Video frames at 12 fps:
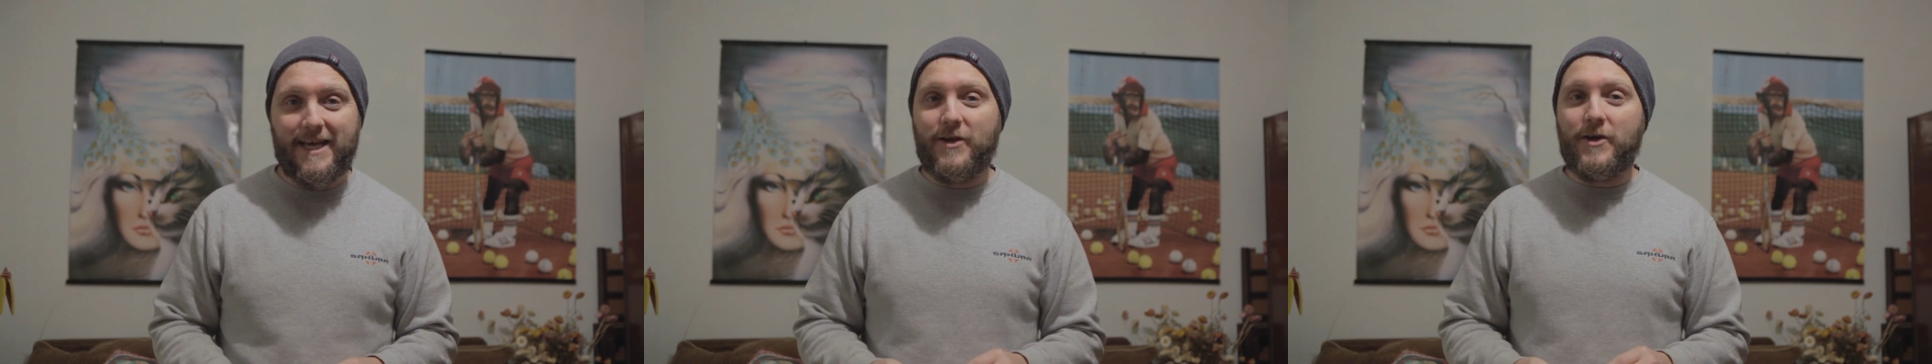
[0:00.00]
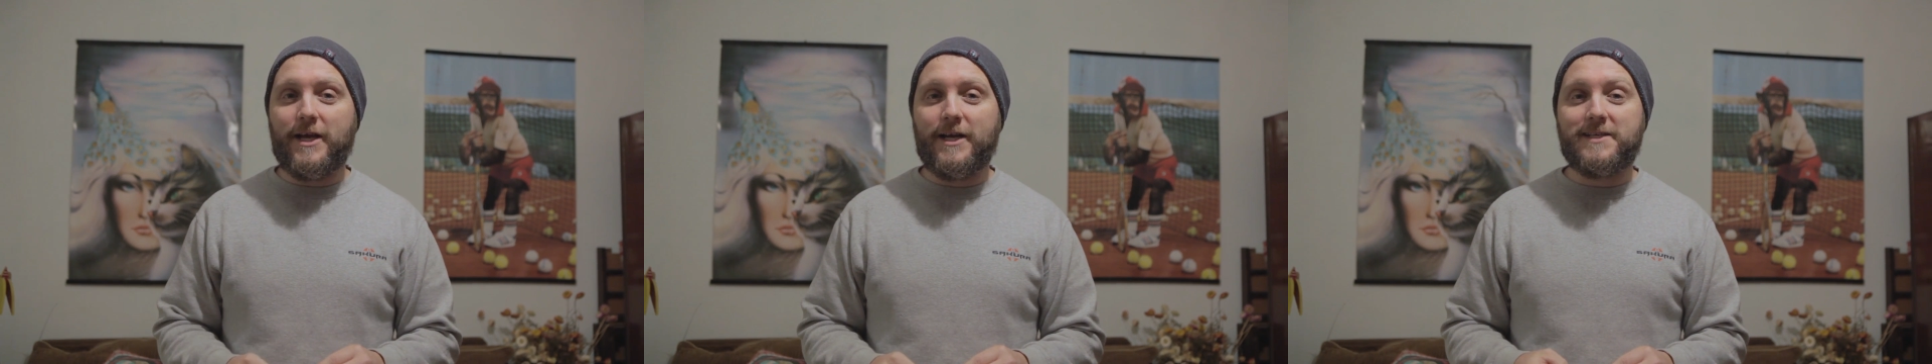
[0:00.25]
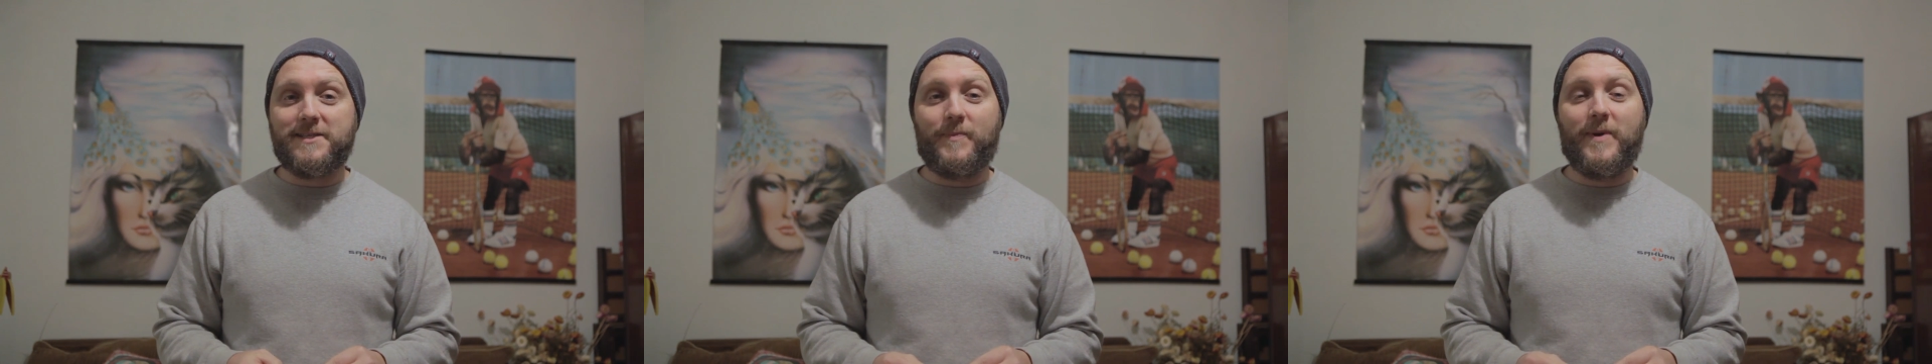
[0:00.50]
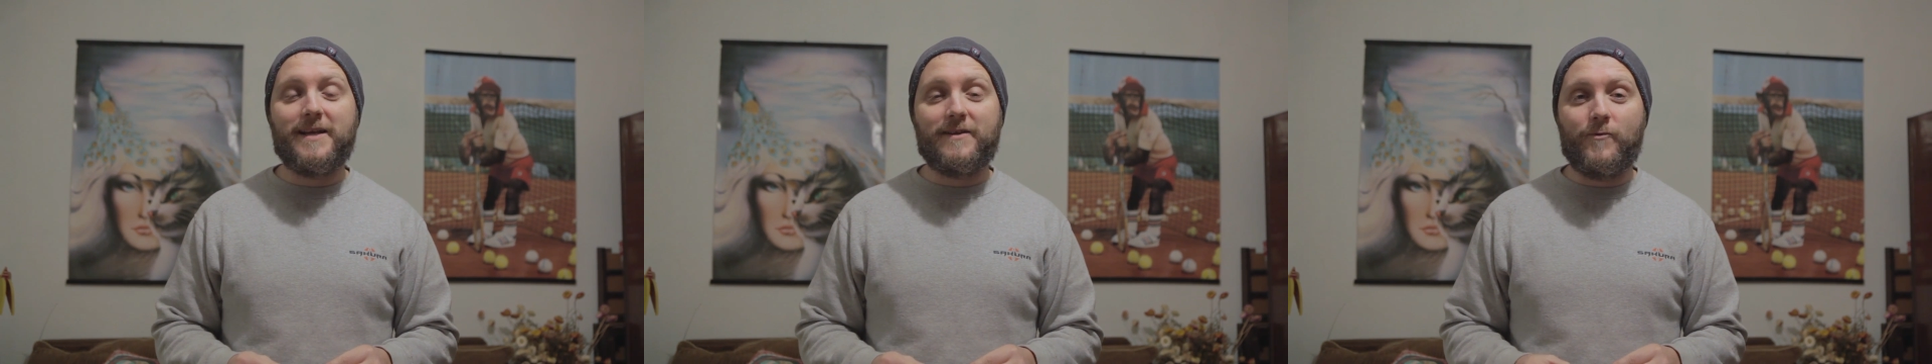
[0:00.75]
you can
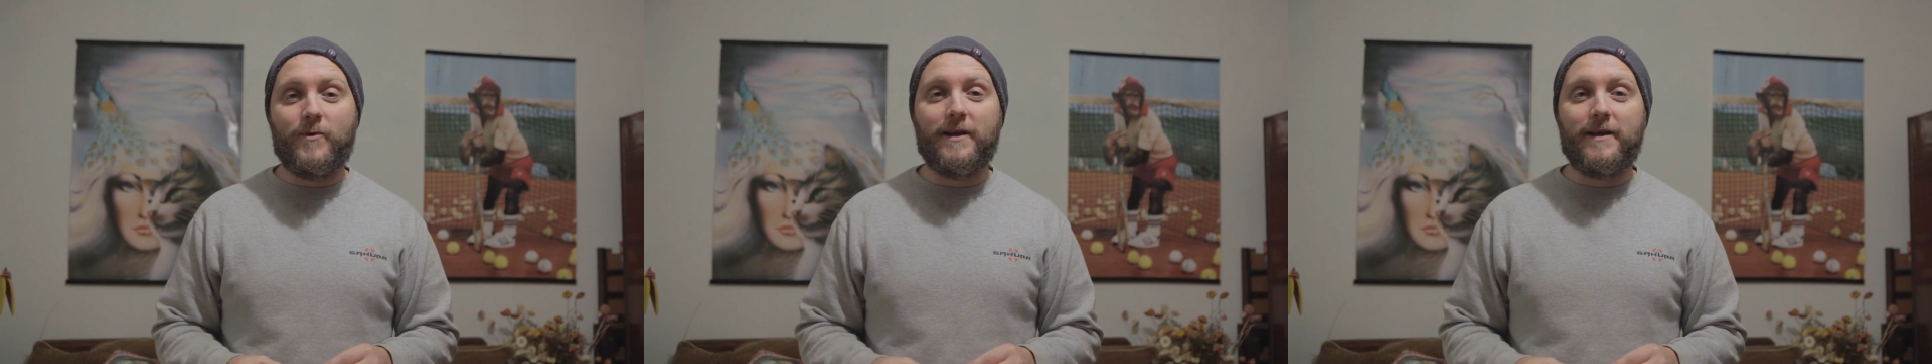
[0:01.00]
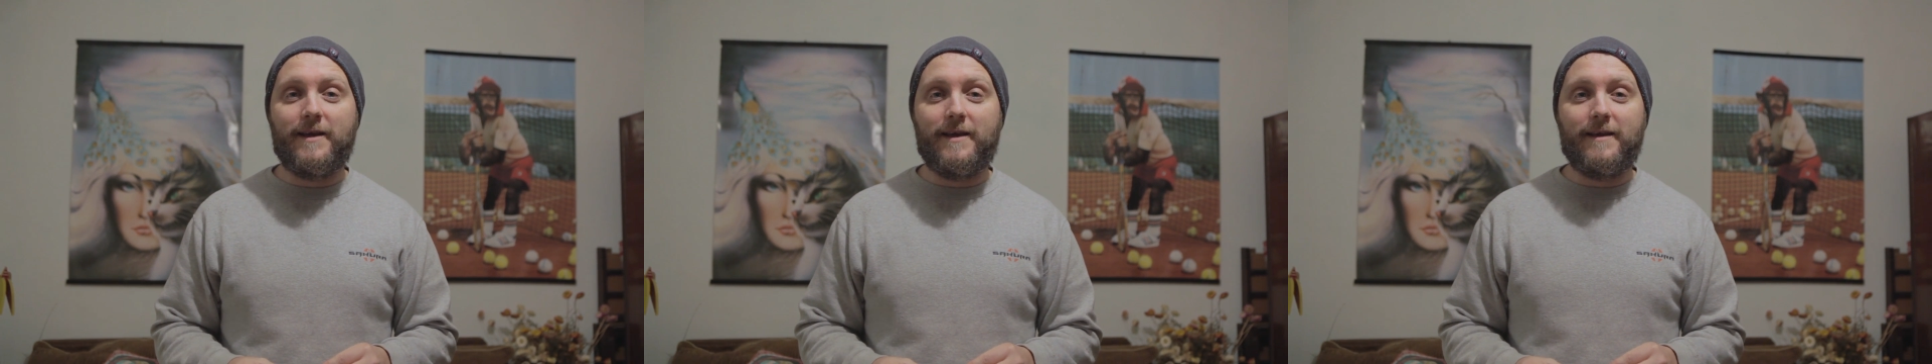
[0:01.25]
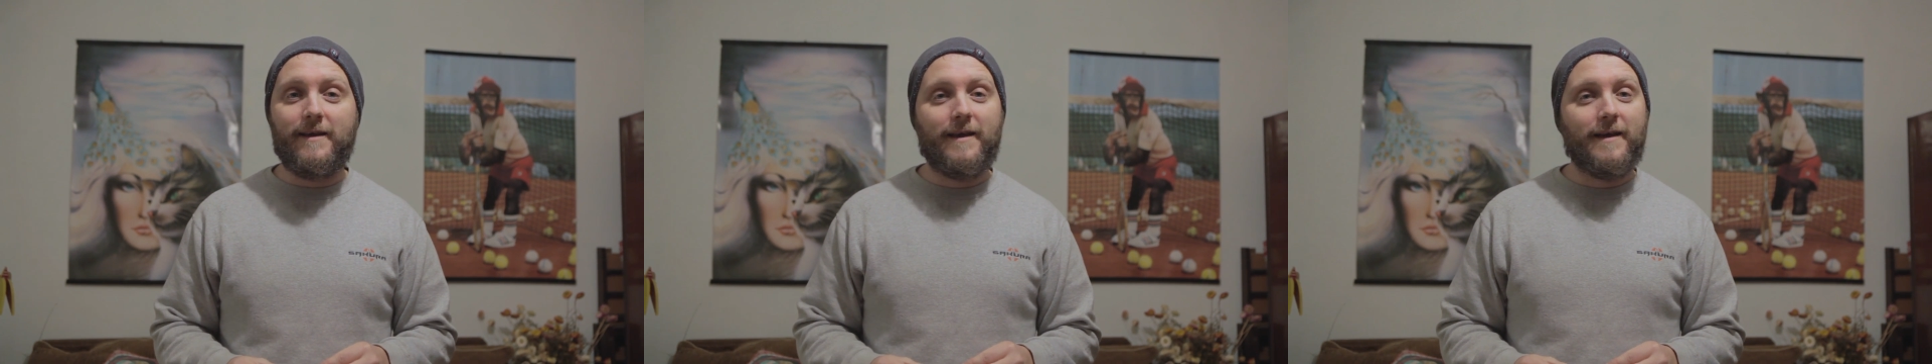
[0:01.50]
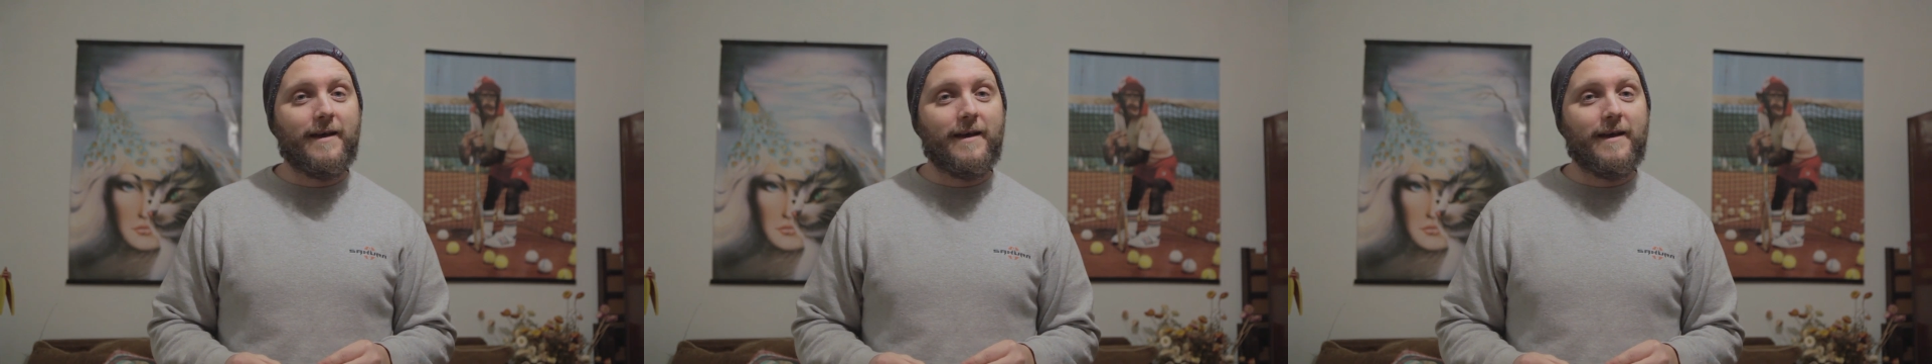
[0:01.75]
expect really